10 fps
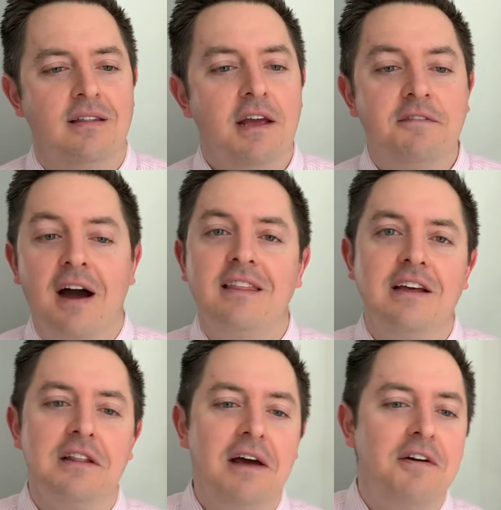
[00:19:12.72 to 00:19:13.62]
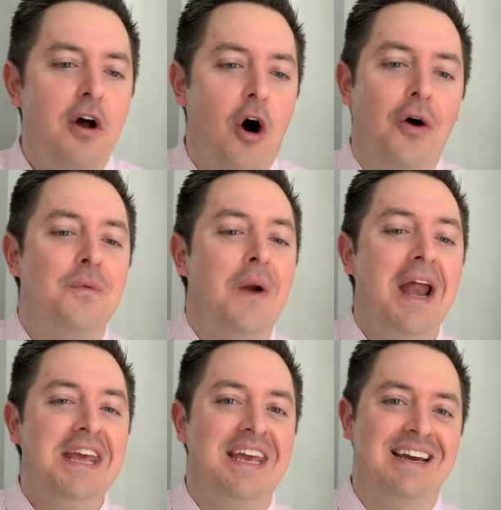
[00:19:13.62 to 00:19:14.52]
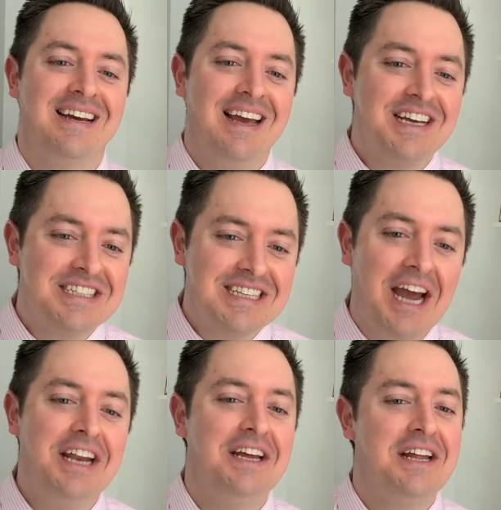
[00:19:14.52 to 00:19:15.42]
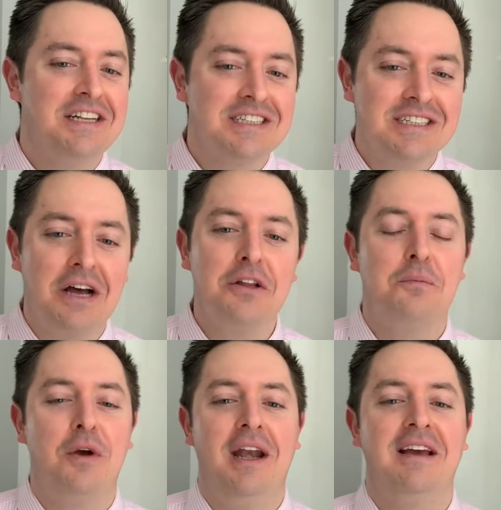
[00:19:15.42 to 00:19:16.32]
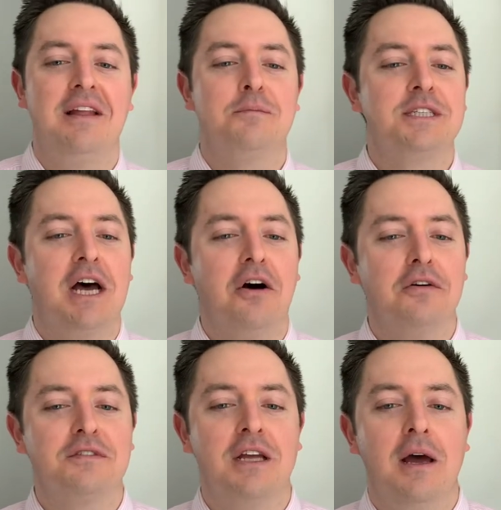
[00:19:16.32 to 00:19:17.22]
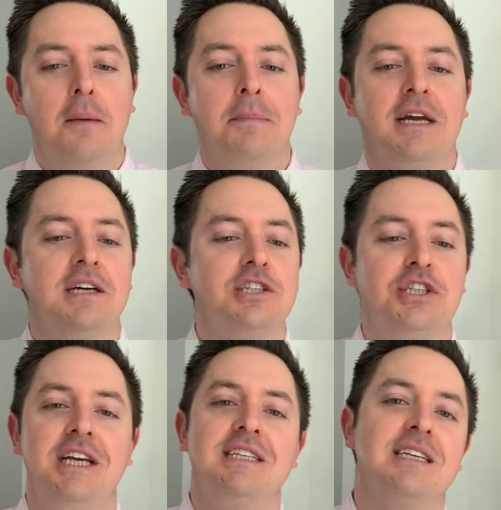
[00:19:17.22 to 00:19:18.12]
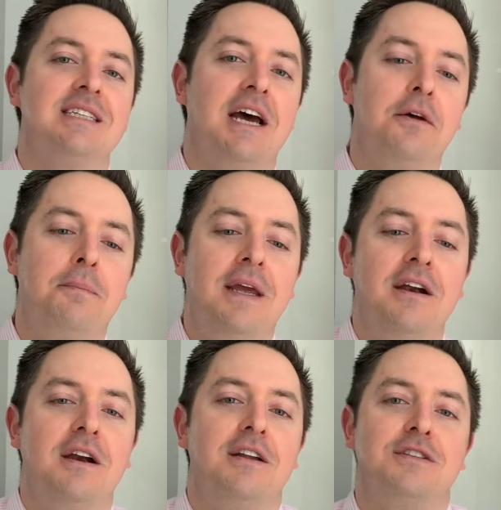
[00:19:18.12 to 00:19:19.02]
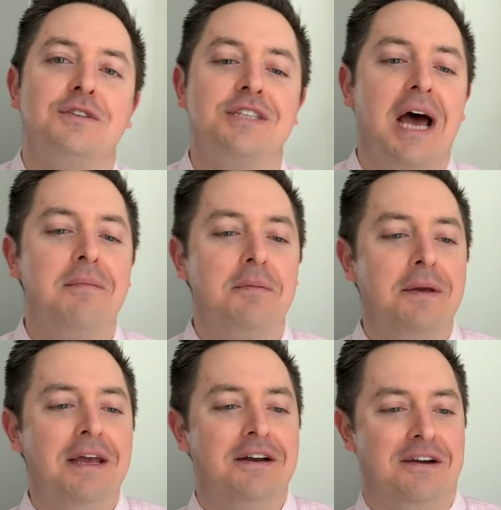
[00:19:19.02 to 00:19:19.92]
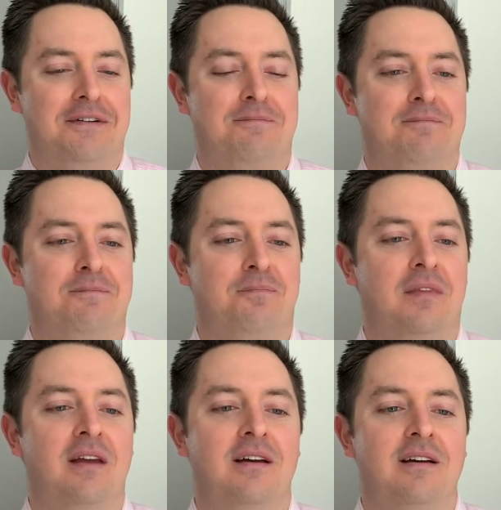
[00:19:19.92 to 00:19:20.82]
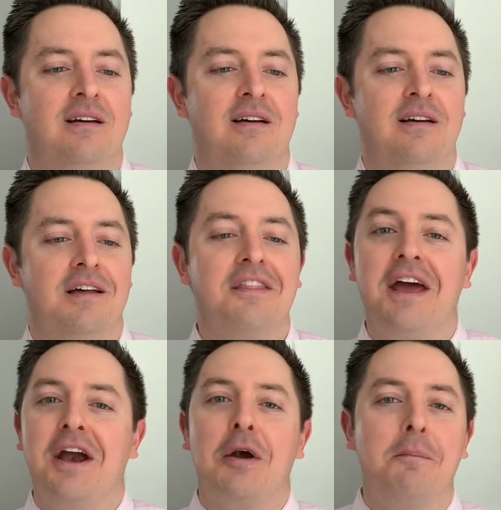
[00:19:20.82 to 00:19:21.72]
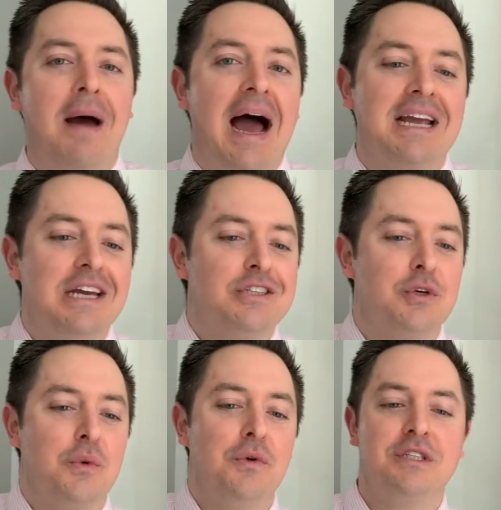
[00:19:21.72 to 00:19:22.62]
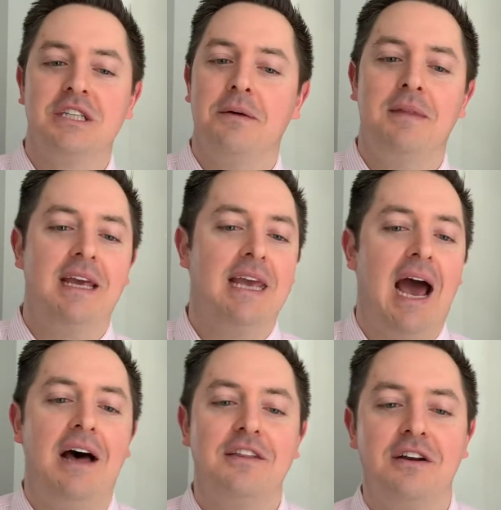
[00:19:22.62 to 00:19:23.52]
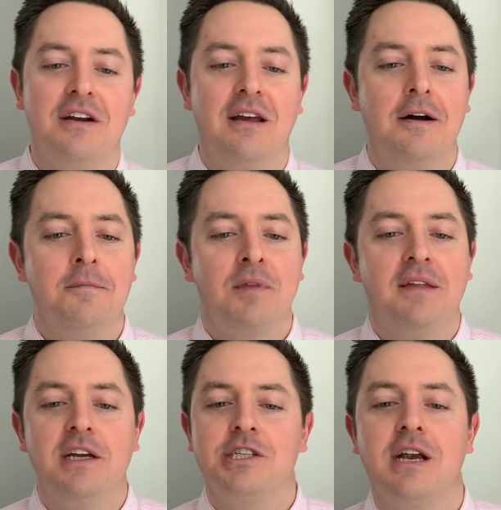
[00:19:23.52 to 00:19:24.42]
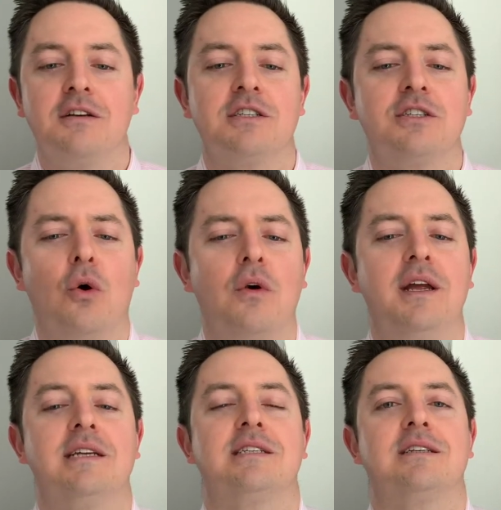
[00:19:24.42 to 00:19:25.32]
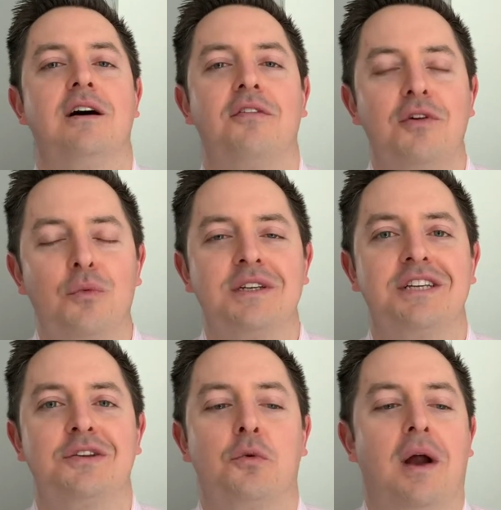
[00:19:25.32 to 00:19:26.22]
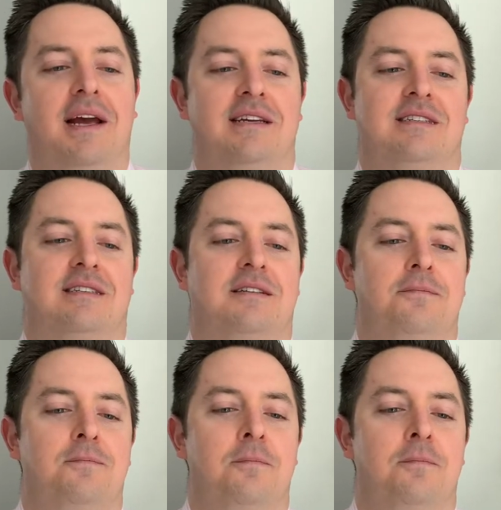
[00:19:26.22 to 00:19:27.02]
they find the 11 already excited and celebrating themselves, because Jesus had appeared to Simon Peter. There, back in Jerusalem, they gathered and they shared stories of the risen Christ.